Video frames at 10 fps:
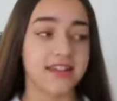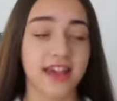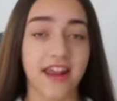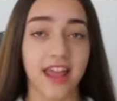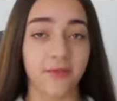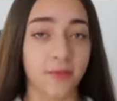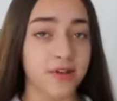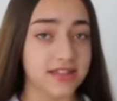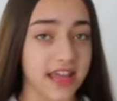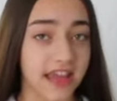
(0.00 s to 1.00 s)
It's at Ava
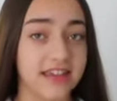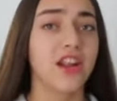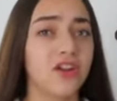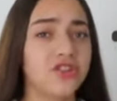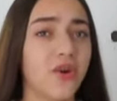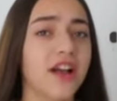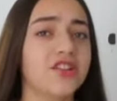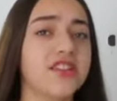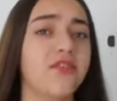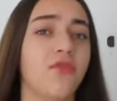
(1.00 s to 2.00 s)
Mercedes. And also, I
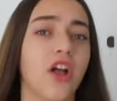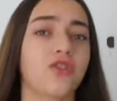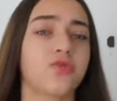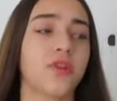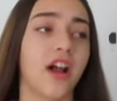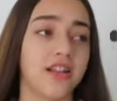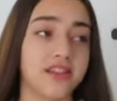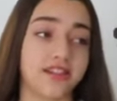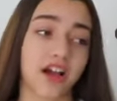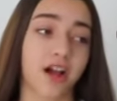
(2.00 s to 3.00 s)
just did a follow spree on
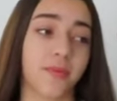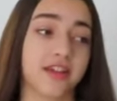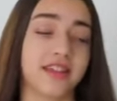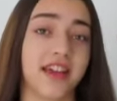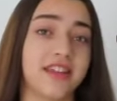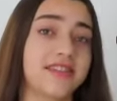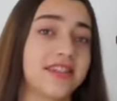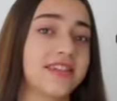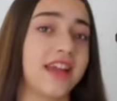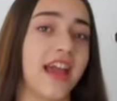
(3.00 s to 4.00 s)
TikTok because I hit
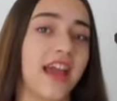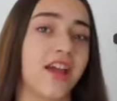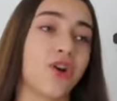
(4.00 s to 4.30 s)
60k,